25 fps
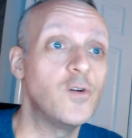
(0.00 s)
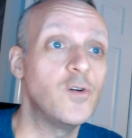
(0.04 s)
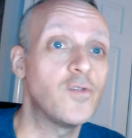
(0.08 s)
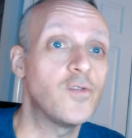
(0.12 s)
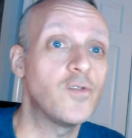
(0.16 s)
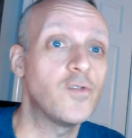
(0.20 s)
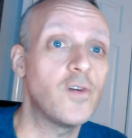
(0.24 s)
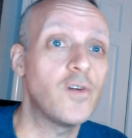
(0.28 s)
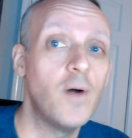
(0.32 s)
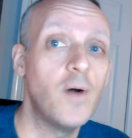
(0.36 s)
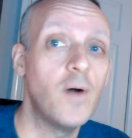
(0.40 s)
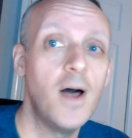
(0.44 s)

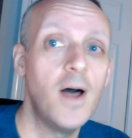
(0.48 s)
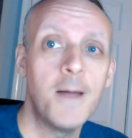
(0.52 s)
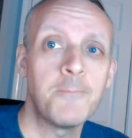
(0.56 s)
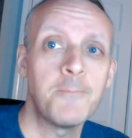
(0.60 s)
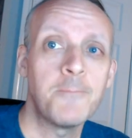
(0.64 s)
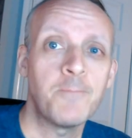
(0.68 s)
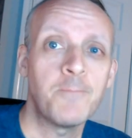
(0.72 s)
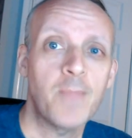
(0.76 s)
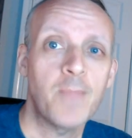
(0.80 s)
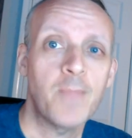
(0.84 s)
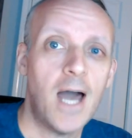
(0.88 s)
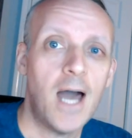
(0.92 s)
So
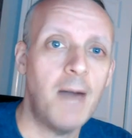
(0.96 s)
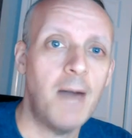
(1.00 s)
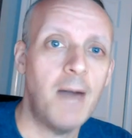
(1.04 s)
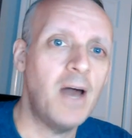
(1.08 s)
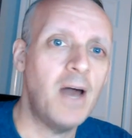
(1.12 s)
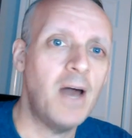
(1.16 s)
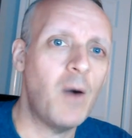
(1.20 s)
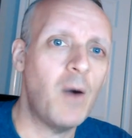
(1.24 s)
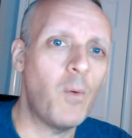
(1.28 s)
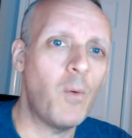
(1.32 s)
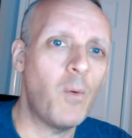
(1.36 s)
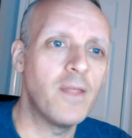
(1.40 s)
I'm
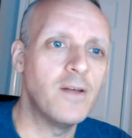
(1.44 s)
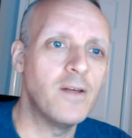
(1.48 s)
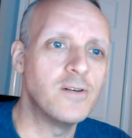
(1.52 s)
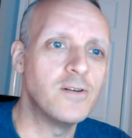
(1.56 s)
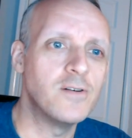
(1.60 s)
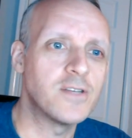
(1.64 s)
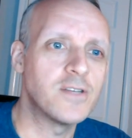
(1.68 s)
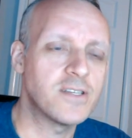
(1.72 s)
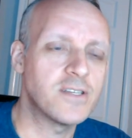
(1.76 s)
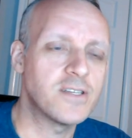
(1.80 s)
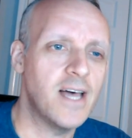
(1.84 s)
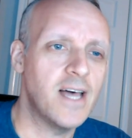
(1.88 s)
not one of those
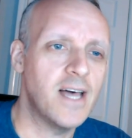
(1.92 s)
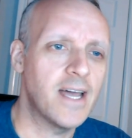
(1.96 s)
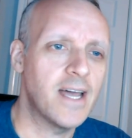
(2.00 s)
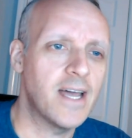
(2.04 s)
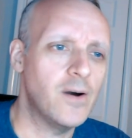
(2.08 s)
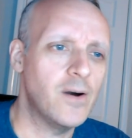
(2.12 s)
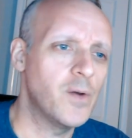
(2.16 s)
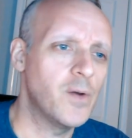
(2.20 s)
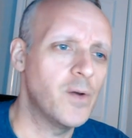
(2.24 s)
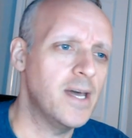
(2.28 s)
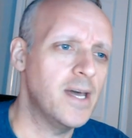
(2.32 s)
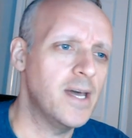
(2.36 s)
that's like,
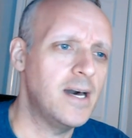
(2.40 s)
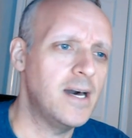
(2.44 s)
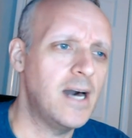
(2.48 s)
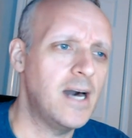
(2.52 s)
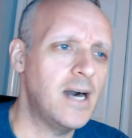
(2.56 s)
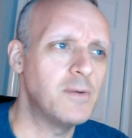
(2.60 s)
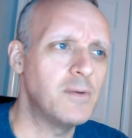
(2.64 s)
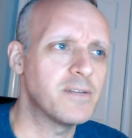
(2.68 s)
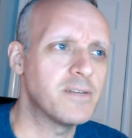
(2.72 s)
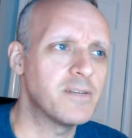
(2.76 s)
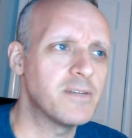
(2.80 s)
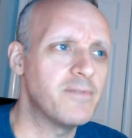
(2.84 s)
oh yeah, I
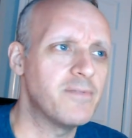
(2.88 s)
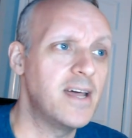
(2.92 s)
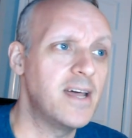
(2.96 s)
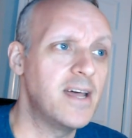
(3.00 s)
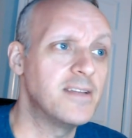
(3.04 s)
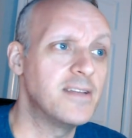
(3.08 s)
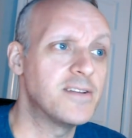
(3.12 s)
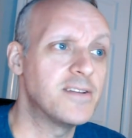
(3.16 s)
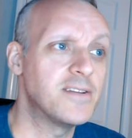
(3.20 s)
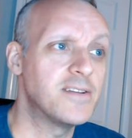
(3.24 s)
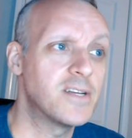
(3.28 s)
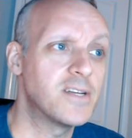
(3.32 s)
was a fan of
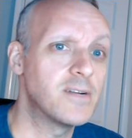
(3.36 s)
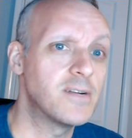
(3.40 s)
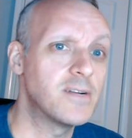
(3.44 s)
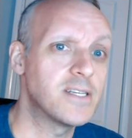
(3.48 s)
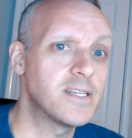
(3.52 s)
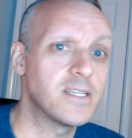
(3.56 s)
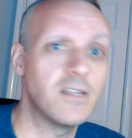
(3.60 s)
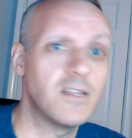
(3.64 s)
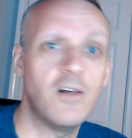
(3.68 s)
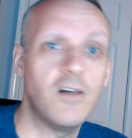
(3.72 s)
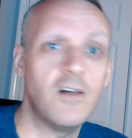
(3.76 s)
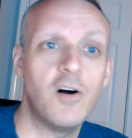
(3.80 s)
this series
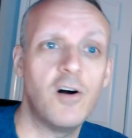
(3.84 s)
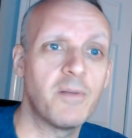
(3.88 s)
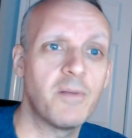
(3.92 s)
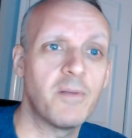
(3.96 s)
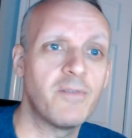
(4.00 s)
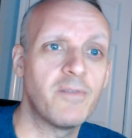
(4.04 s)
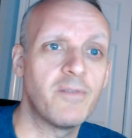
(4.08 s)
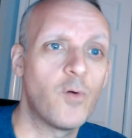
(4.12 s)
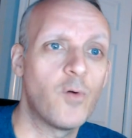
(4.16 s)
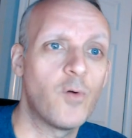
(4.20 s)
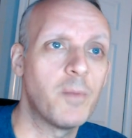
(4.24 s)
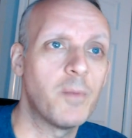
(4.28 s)
long
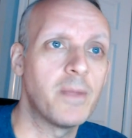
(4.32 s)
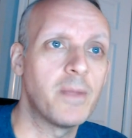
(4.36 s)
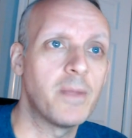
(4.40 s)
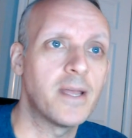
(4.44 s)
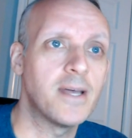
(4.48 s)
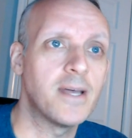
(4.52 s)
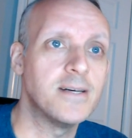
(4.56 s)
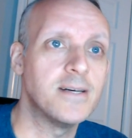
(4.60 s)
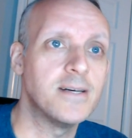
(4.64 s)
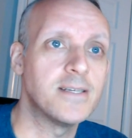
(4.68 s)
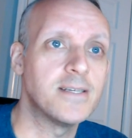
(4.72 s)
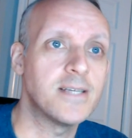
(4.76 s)
before
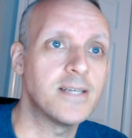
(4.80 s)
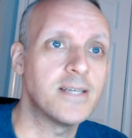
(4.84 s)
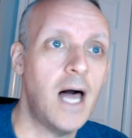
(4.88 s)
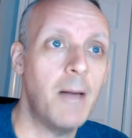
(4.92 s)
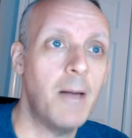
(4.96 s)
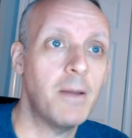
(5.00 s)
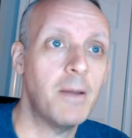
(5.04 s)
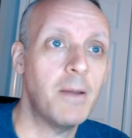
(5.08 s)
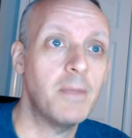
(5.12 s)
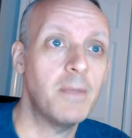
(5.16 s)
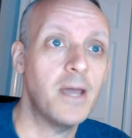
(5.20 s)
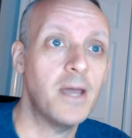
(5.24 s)
because I'm
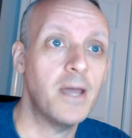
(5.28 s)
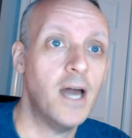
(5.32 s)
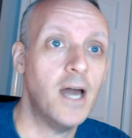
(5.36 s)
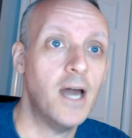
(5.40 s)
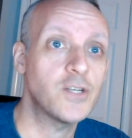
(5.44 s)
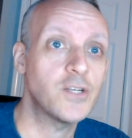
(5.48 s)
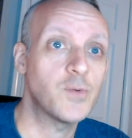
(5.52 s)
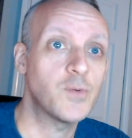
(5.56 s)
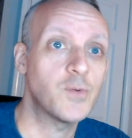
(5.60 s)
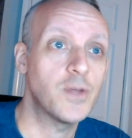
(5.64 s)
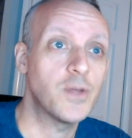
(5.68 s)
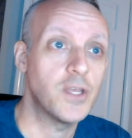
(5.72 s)
going to be
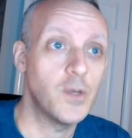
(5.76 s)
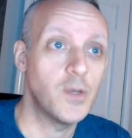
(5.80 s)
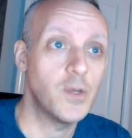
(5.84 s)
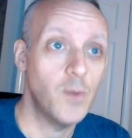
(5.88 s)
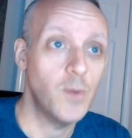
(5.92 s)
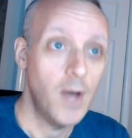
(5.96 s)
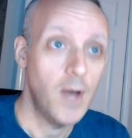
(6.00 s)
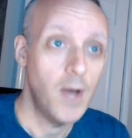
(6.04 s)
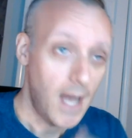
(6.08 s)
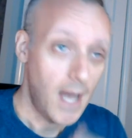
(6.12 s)
honest with you,